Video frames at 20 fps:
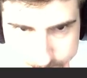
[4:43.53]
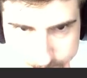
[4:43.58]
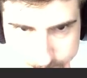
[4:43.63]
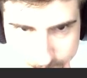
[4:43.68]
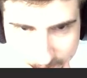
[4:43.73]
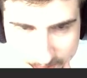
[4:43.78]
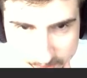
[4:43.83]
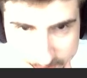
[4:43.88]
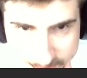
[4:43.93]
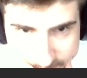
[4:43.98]

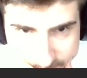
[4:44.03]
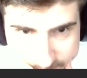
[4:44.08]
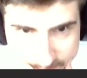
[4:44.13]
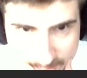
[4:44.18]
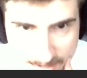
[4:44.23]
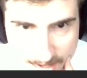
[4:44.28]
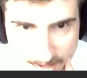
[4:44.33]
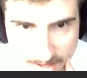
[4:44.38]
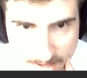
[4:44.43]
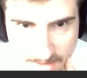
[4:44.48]
I think
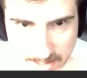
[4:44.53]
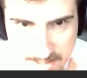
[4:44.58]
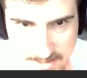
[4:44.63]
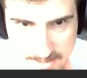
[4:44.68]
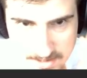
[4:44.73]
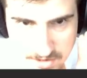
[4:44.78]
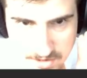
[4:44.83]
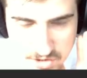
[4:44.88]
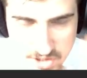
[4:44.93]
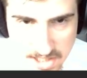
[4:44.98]

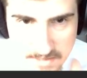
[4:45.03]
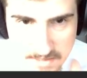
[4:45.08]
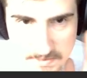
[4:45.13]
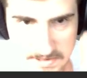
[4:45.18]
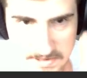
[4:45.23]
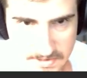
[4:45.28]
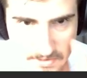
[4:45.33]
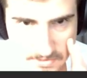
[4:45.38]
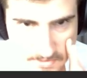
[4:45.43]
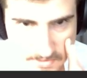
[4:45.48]
genuine
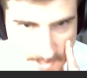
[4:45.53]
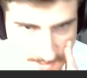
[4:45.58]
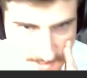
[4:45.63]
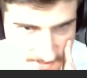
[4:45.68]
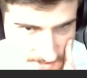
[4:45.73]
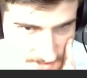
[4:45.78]
Lutherans.